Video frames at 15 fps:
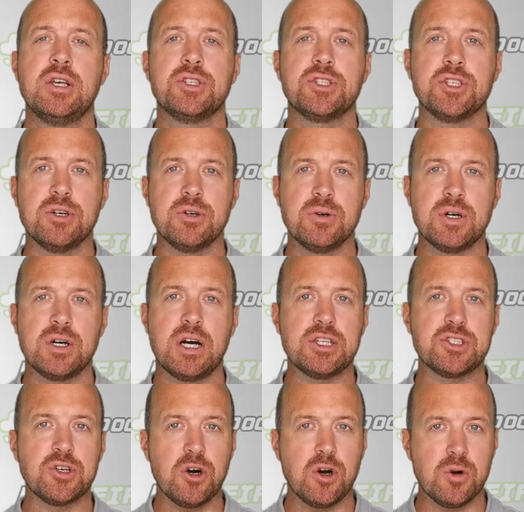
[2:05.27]
So
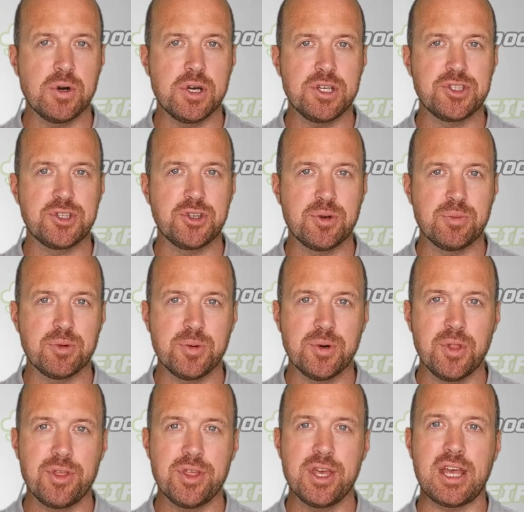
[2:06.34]
as always, the number
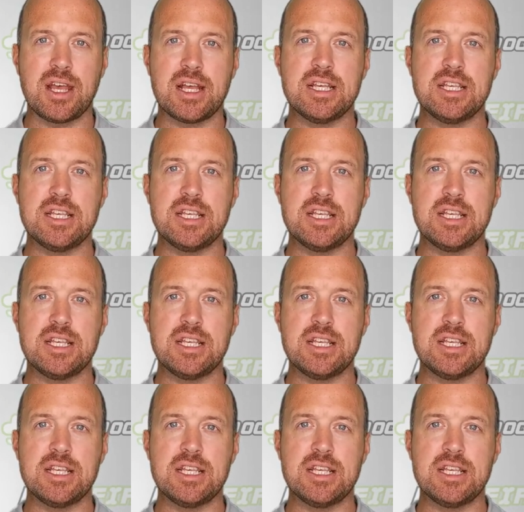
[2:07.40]
one thing